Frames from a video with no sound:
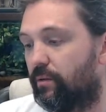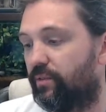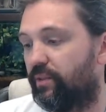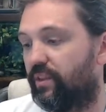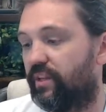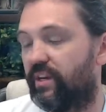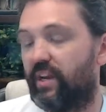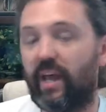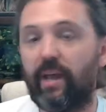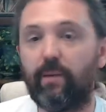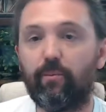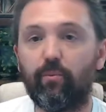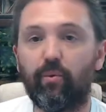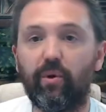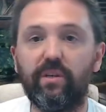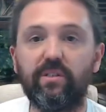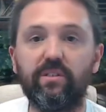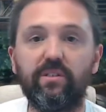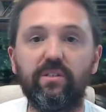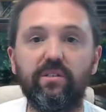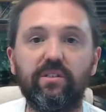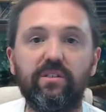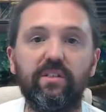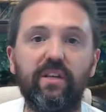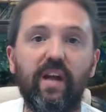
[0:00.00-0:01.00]
name
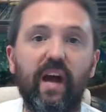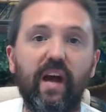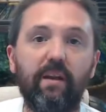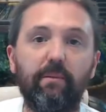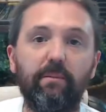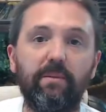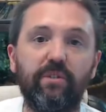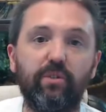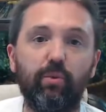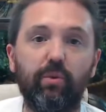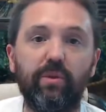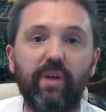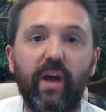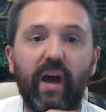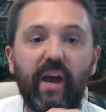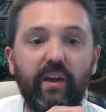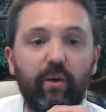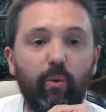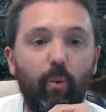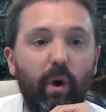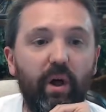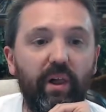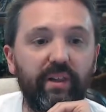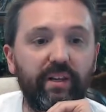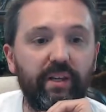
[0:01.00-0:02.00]
Reese is synonymous with high
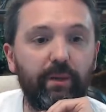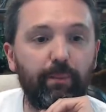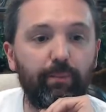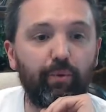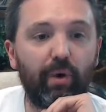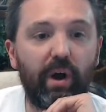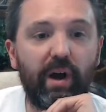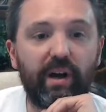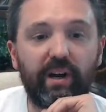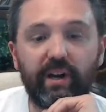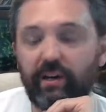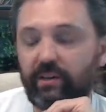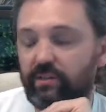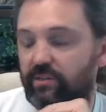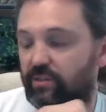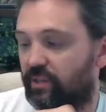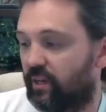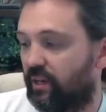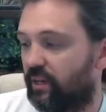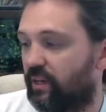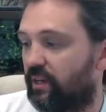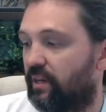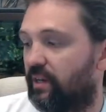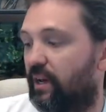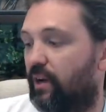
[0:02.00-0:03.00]
quality products,
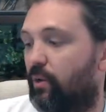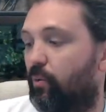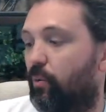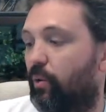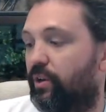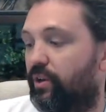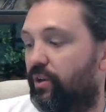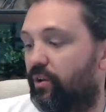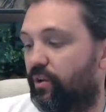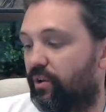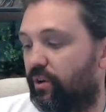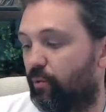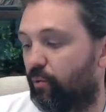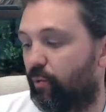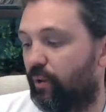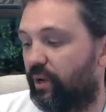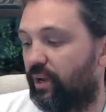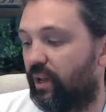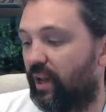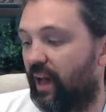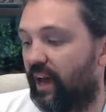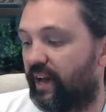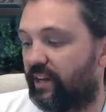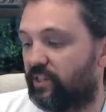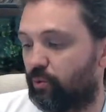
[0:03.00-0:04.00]
and what you're going to
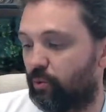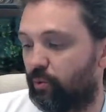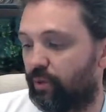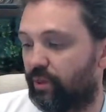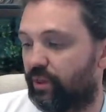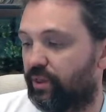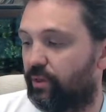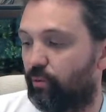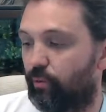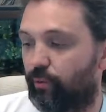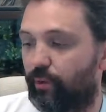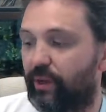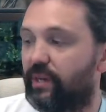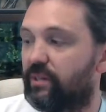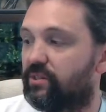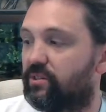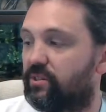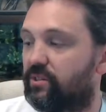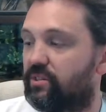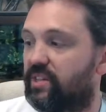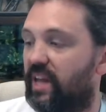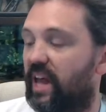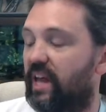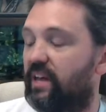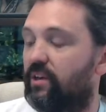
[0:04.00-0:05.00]
realize with
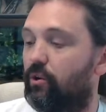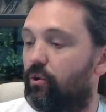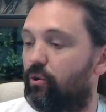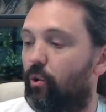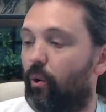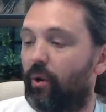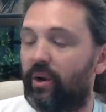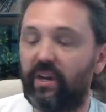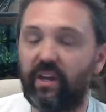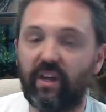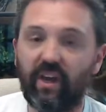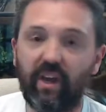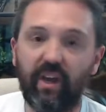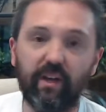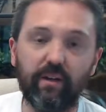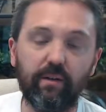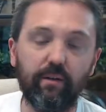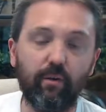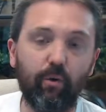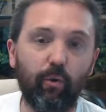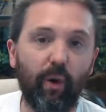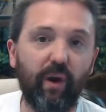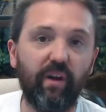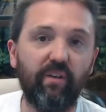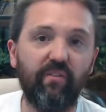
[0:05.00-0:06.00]
Reese is that you're going to
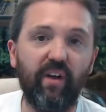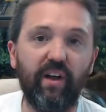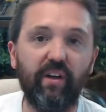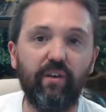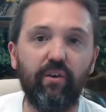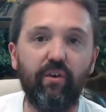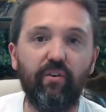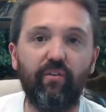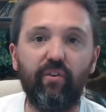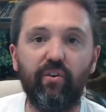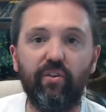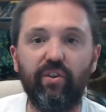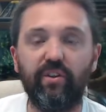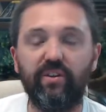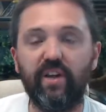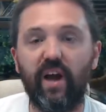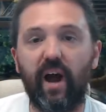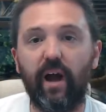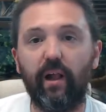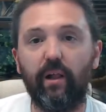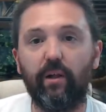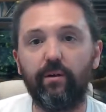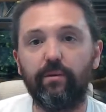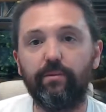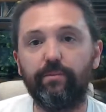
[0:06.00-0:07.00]
get great value for the
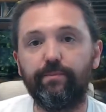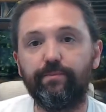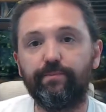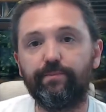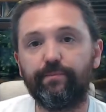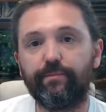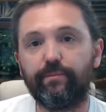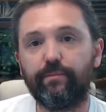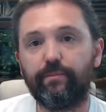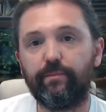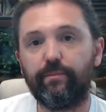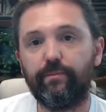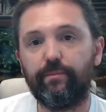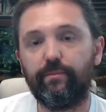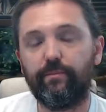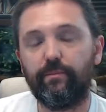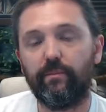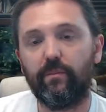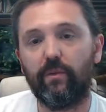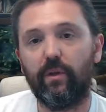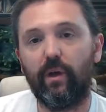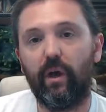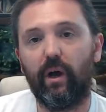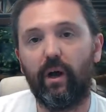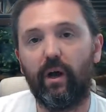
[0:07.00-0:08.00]
dollar.
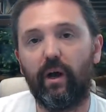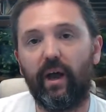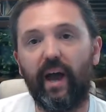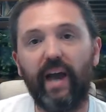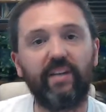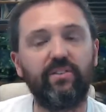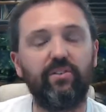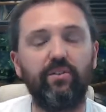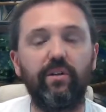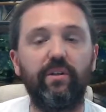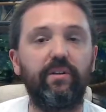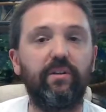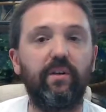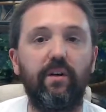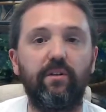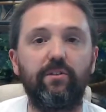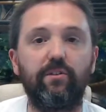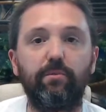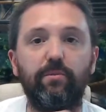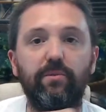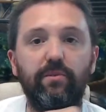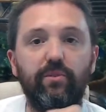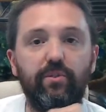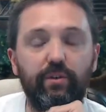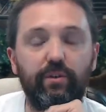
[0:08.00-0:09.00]
Excellent
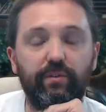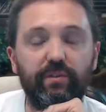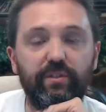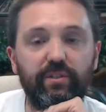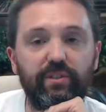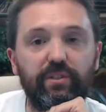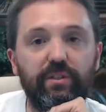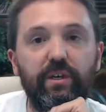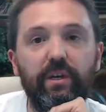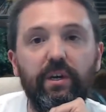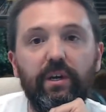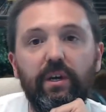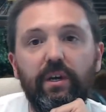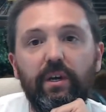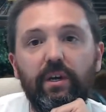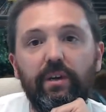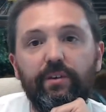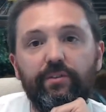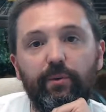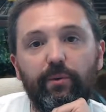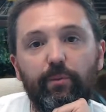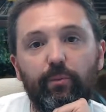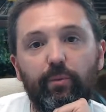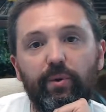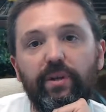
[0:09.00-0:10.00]
customer service
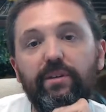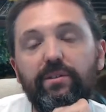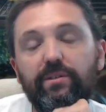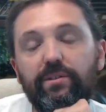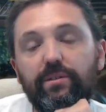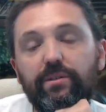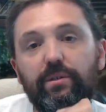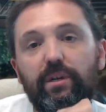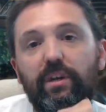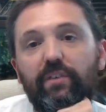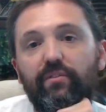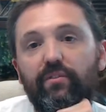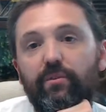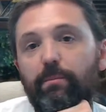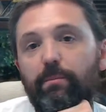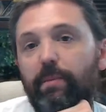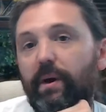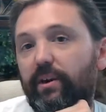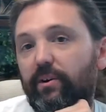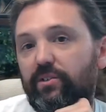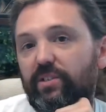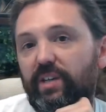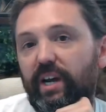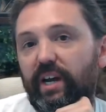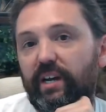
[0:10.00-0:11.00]
from Reese, even
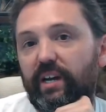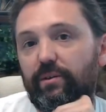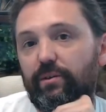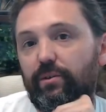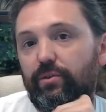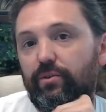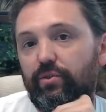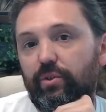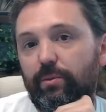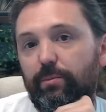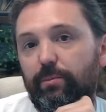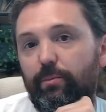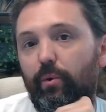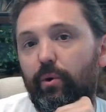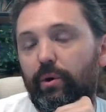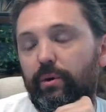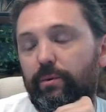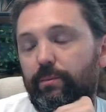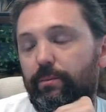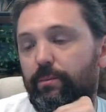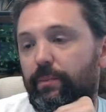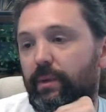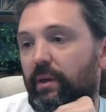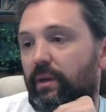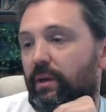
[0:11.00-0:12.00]
better technical
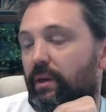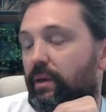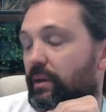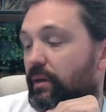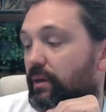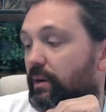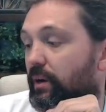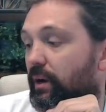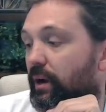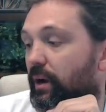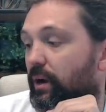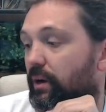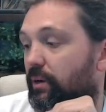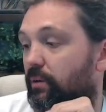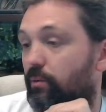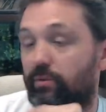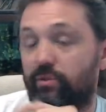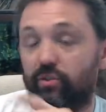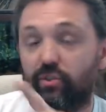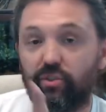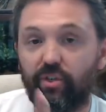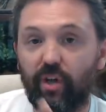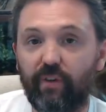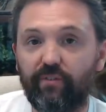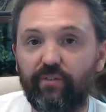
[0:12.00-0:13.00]
support,
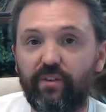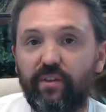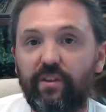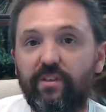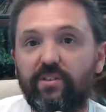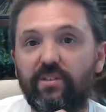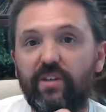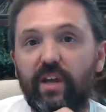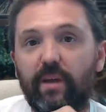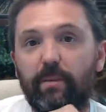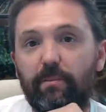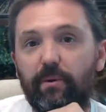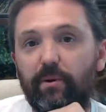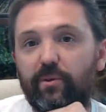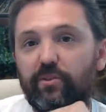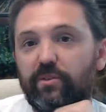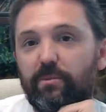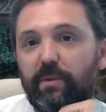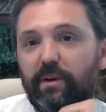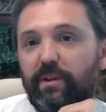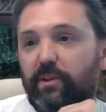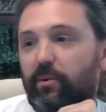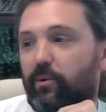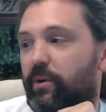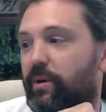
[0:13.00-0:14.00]
which is often the same
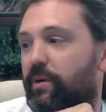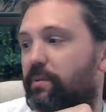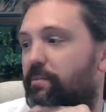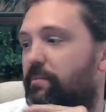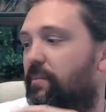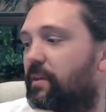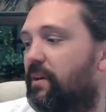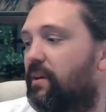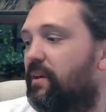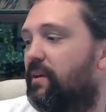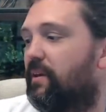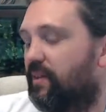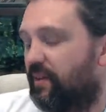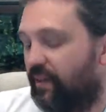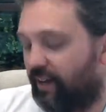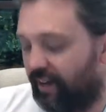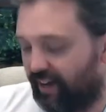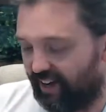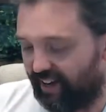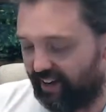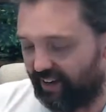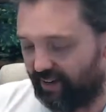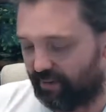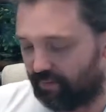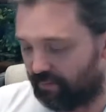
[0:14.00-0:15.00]
person, by the
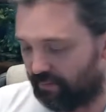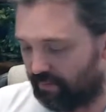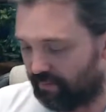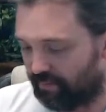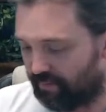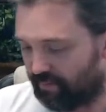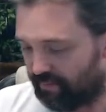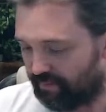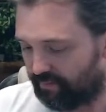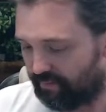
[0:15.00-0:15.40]
way.